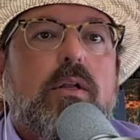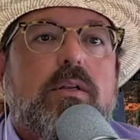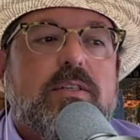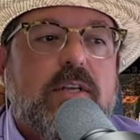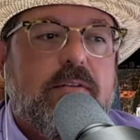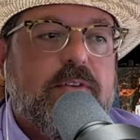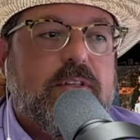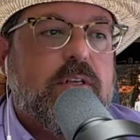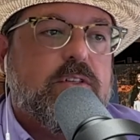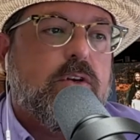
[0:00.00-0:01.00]
to see if
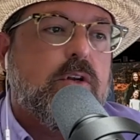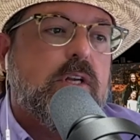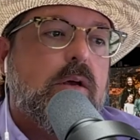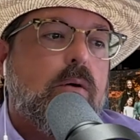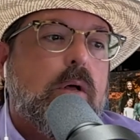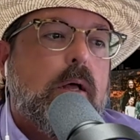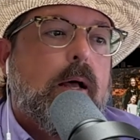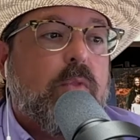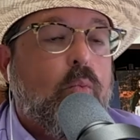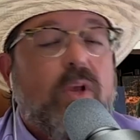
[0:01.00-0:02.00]
it's a good deal.
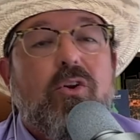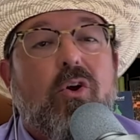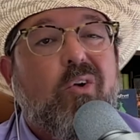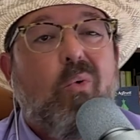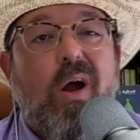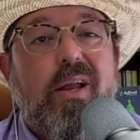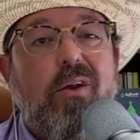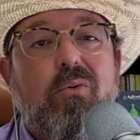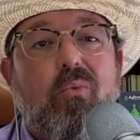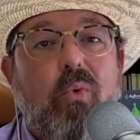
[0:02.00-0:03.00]
When you're
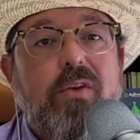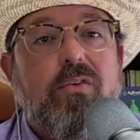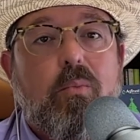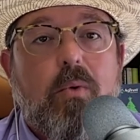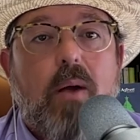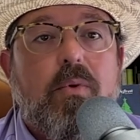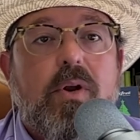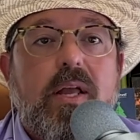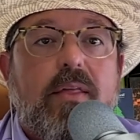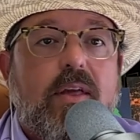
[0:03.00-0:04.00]
acquiring rental
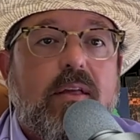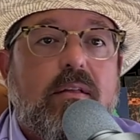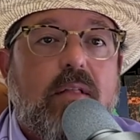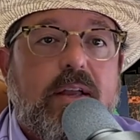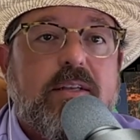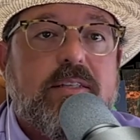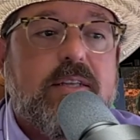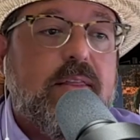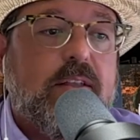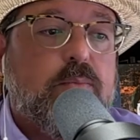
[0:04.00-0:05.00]
property, I think, like I
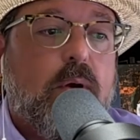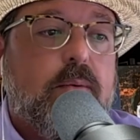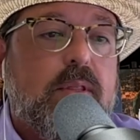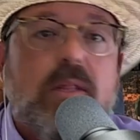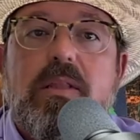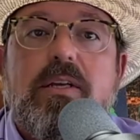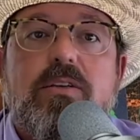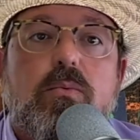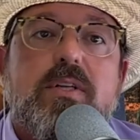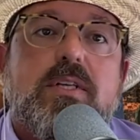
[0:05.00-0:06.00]
said, that's probably the
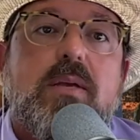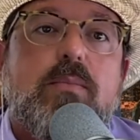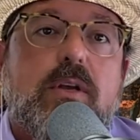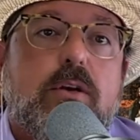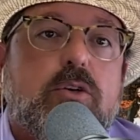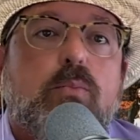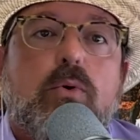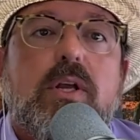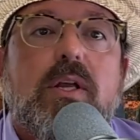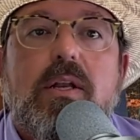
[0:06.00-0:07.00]
least risky because you're
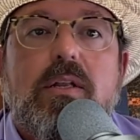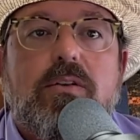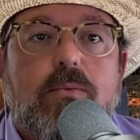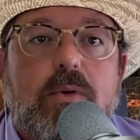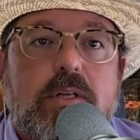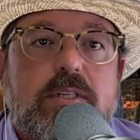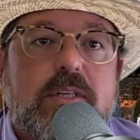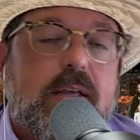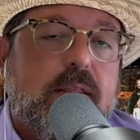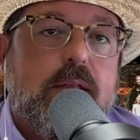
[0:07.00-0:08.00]
putting it into real
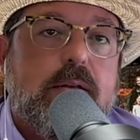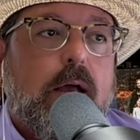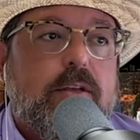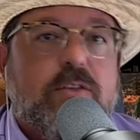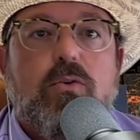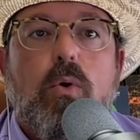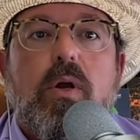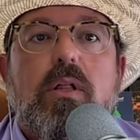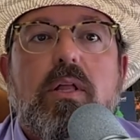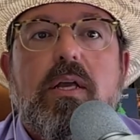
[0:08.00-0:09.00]
estate that
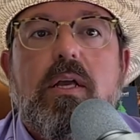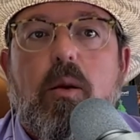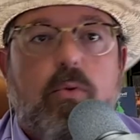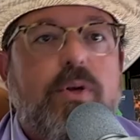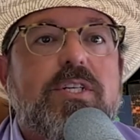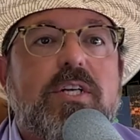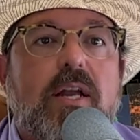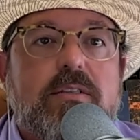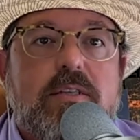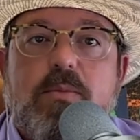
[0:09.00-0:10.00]
historically
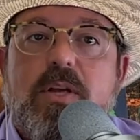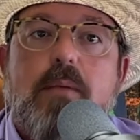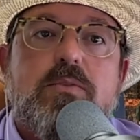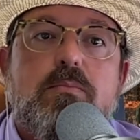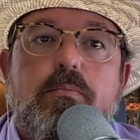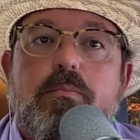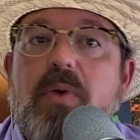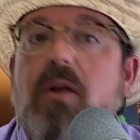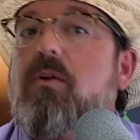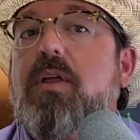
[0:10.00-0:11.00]
appreciates, sometimes
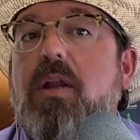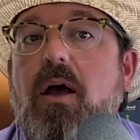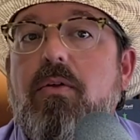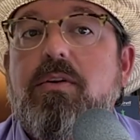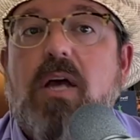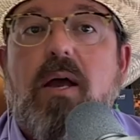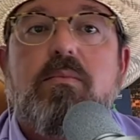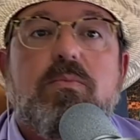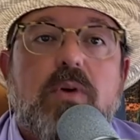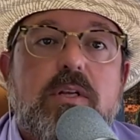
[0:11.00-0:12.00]
better than other
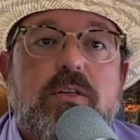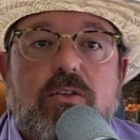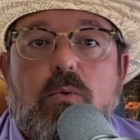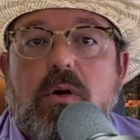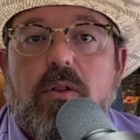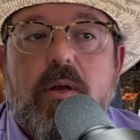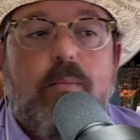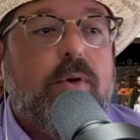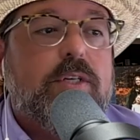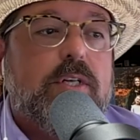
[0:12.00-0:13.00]
times, but historically
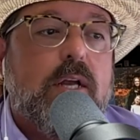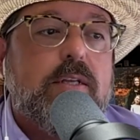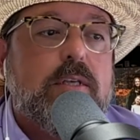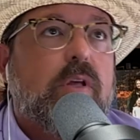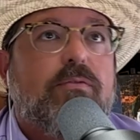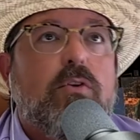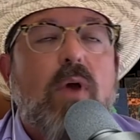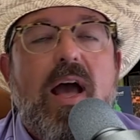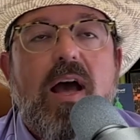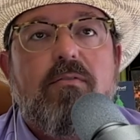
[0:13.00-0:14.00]
appreciates. If you
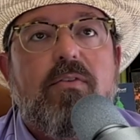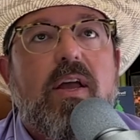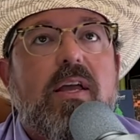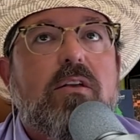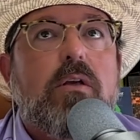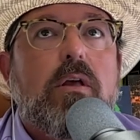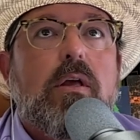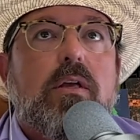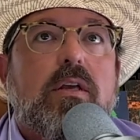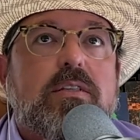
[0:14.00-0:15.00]
have a
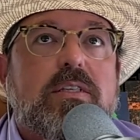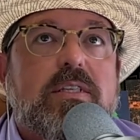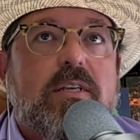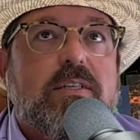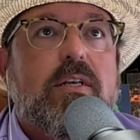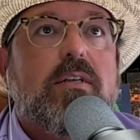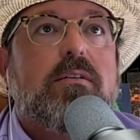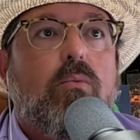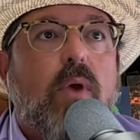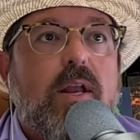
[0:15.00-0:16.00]
consistent
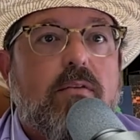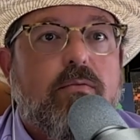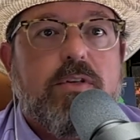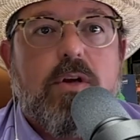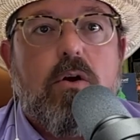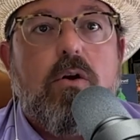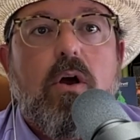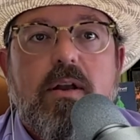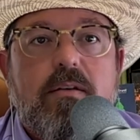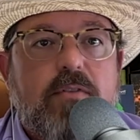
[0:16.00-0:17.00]
rate of return
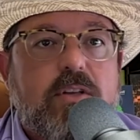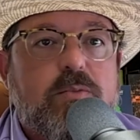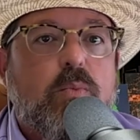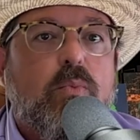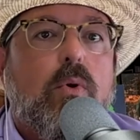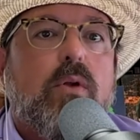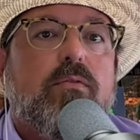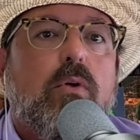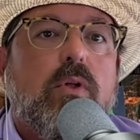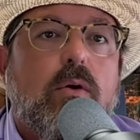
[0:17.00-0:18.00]
on an investment
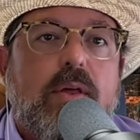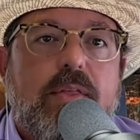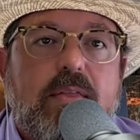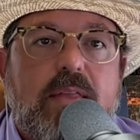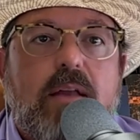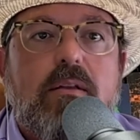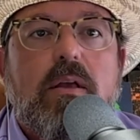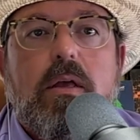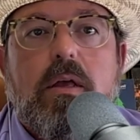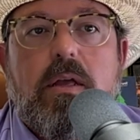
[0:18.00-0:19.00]
portfolio, I think that
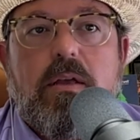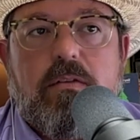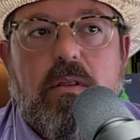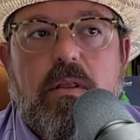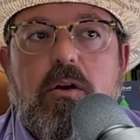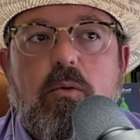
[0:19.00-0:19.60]
is a little